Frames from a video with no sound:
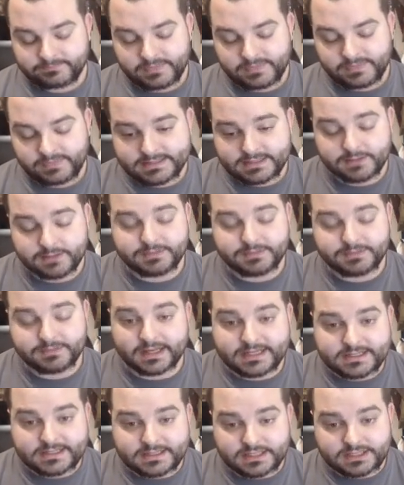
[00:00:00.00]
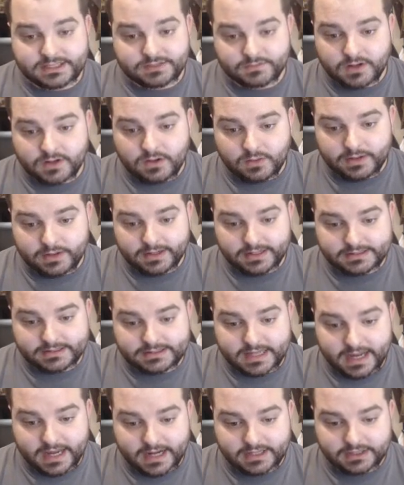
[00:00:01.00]
Something like Cicero can
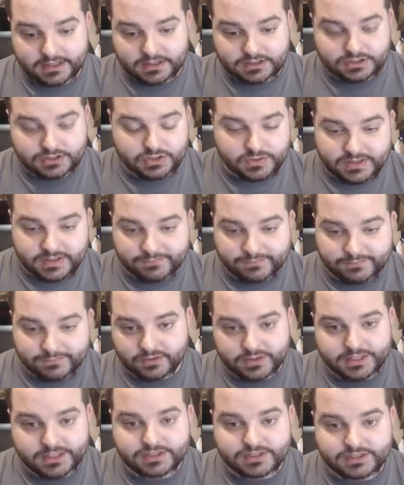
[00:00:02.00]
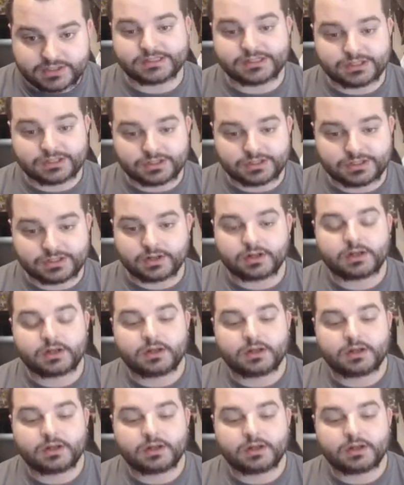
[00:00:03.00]
attack 2 different creatures each turn.